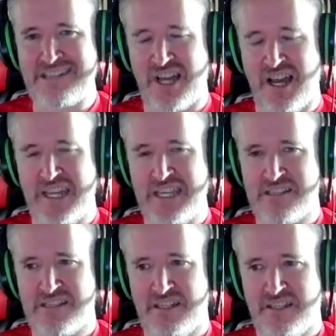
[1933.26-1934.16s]

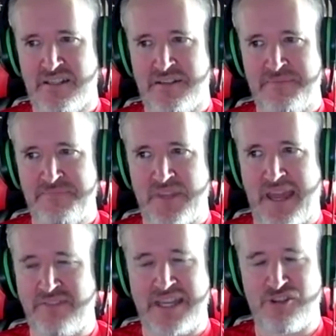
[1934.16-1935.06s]
dice
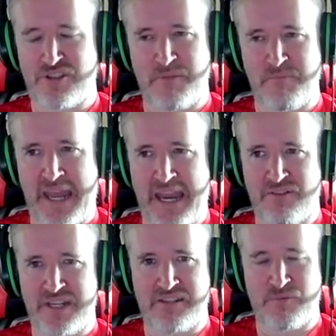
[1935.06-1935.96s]
and then just
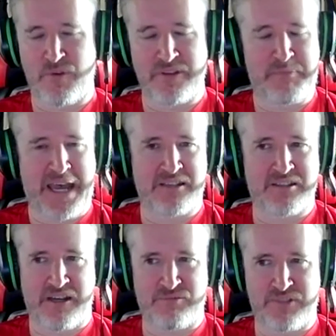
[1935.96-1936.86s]
comparing it to what the bad
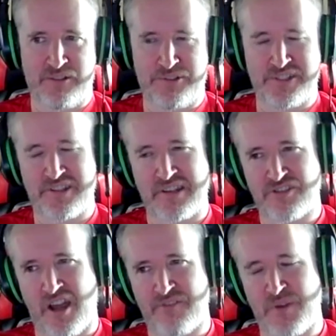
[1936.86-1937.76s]
guy rolled. And so
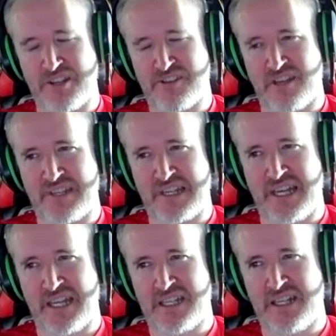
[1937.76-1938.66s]
after a while, I started to feel
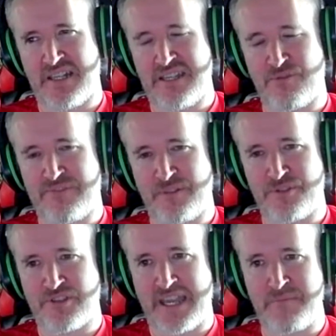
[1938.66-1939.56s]
like these all feel
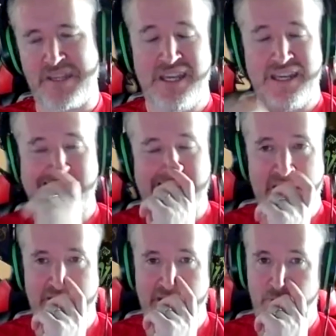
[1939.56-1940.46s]
samey, because
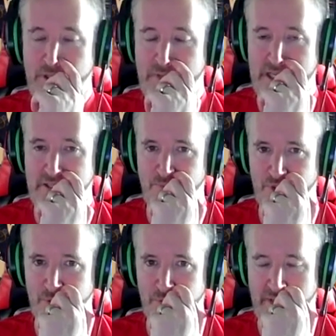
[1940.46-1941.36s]
actually you do need some
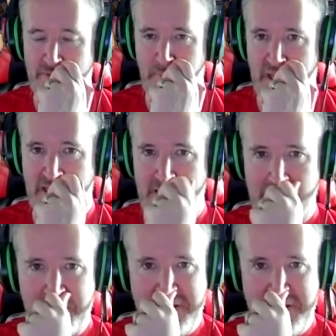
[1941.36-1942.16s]
rules underpinning them.